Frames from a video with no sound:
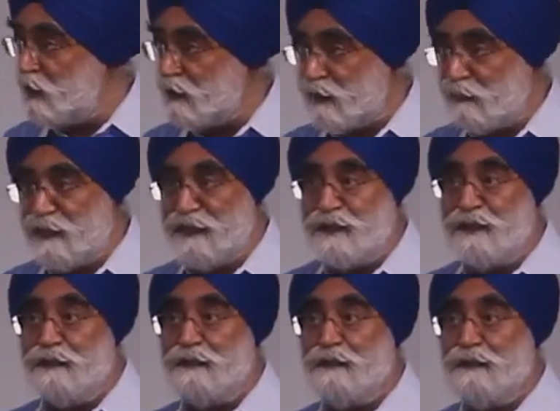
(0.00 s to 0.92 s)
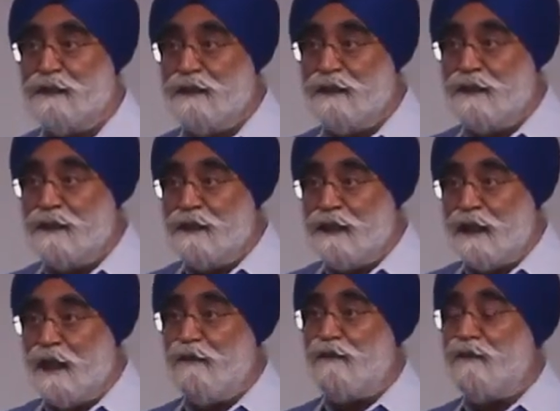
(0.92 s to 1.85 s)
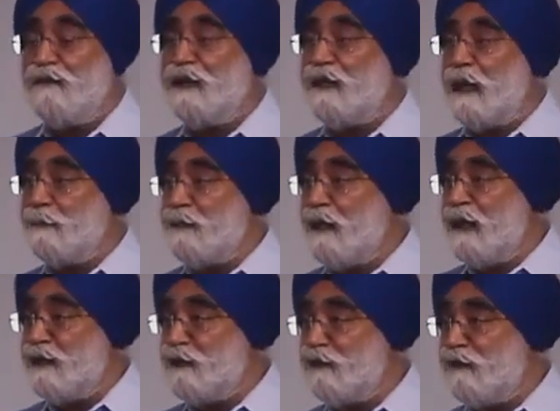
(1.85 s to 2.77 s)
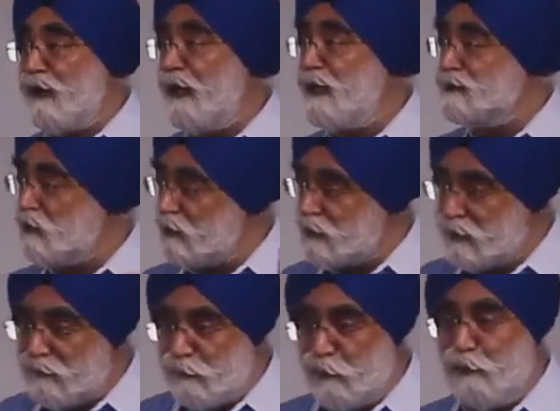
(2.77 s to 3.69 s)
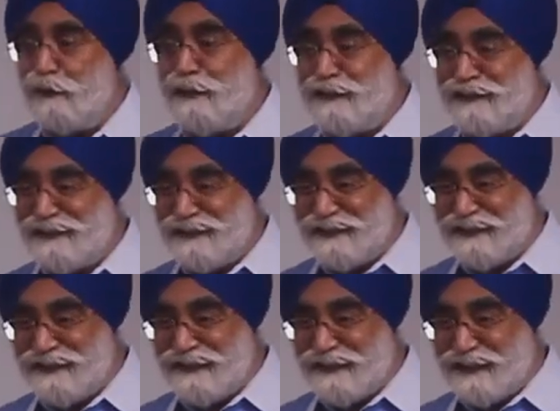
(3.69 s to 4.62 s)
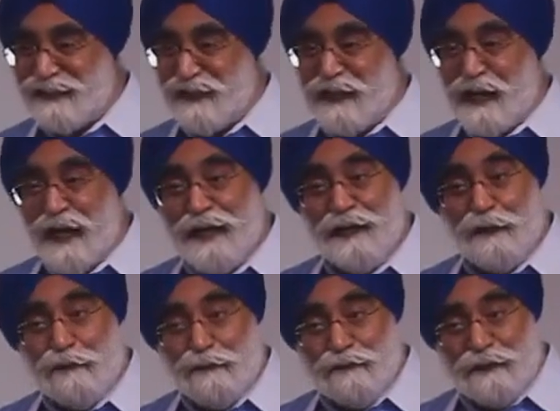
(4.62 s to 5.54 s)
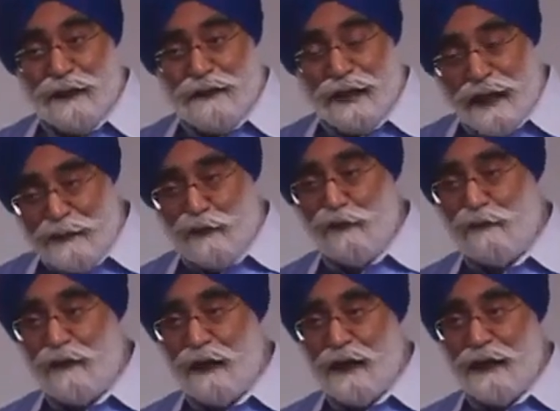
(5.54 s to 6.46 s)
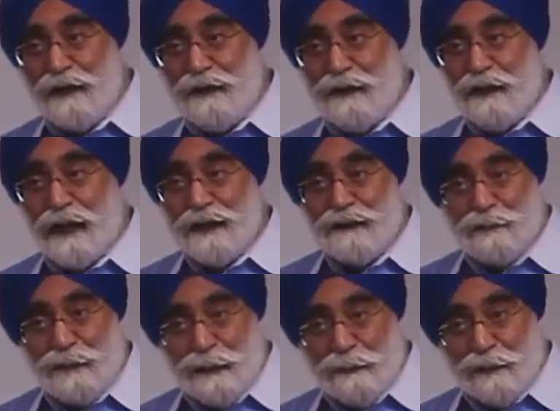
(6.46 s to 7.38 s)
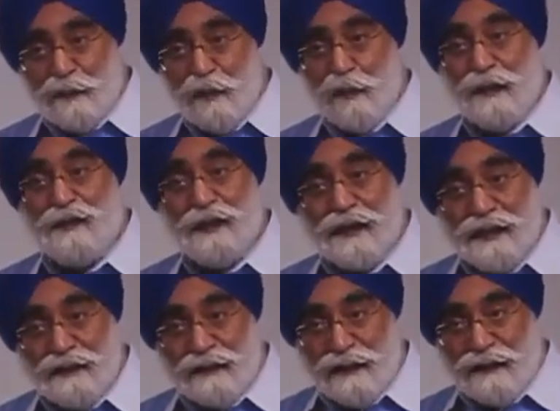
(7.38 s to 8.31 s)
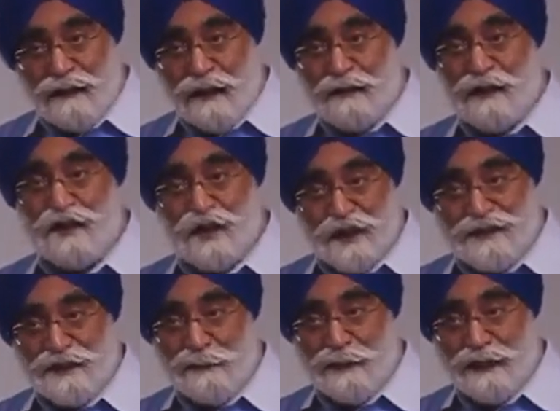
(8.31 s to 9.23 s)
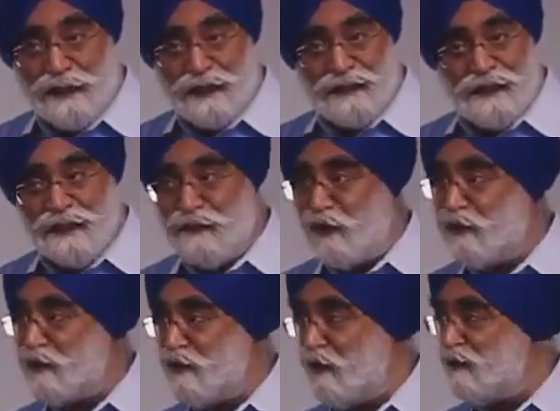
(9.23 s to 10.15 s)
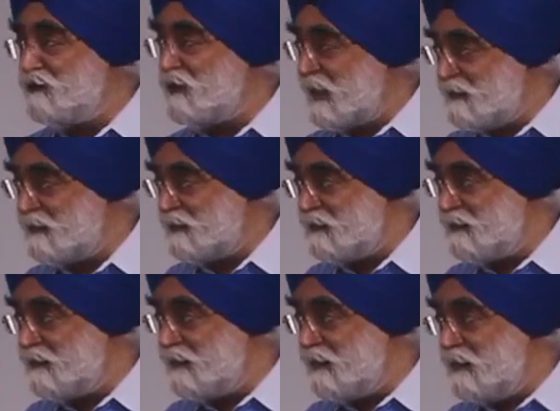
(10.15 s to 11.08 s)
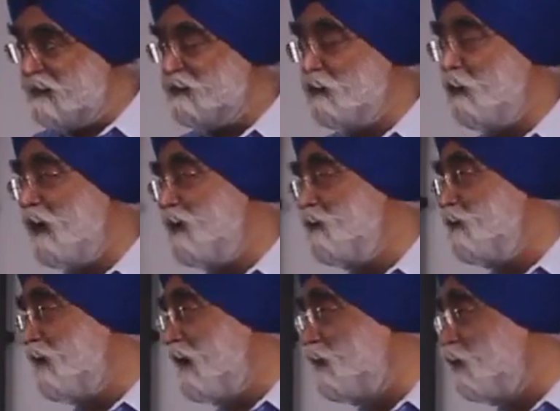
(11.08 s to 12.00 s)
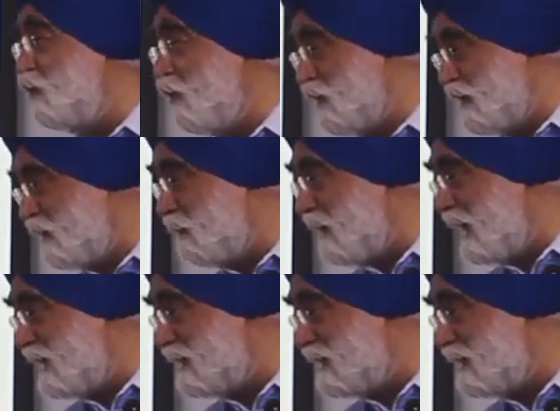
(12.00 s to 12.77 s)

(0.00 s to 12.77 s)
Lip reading: not imitate. If the capital had to fly has already flown, and if it had to fly and the people who will take it and run are chasing money and they are not yours as it is, so why are you trying to hold them back?